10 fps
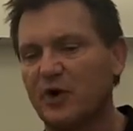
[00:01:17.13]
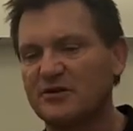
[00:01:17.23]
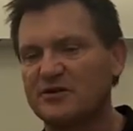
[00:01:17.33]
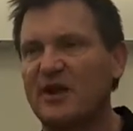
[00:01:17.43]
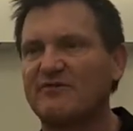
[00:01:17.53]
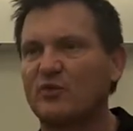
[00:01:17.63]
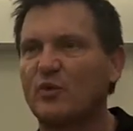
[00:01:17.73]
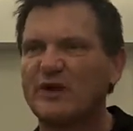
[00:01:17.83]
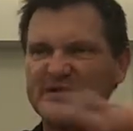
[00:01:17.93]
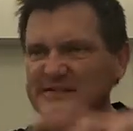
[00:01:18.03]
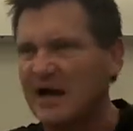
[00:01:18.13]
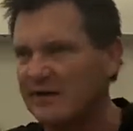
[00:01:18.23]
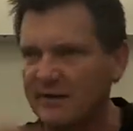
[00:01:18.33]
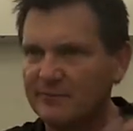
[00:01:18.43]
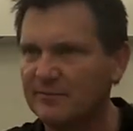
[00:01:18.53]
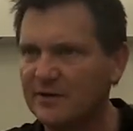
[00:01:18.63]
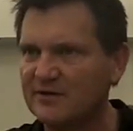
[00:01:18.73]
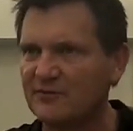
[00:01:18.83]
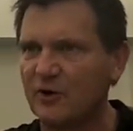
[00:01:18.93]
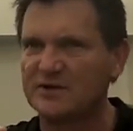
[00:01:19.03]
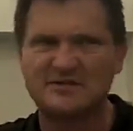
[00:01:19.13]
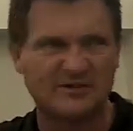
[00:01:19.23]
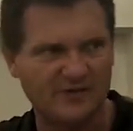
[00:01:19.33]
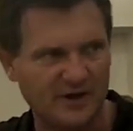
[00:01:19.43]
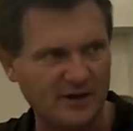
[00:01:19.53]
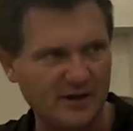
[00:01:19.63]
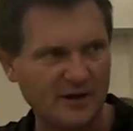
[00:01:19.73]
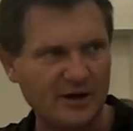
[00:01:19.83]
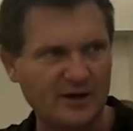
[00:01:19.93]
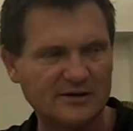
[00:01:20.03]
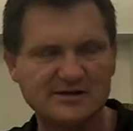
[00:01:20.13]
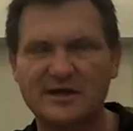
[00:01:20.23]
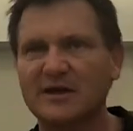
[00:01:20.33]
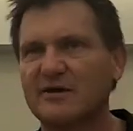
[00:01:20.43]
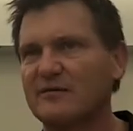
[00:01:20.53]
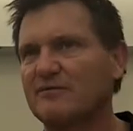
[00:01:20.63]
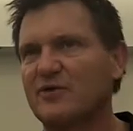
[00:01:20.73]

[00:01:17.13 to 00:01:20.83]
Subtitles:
books and you have to redesign them for a TV, suddenly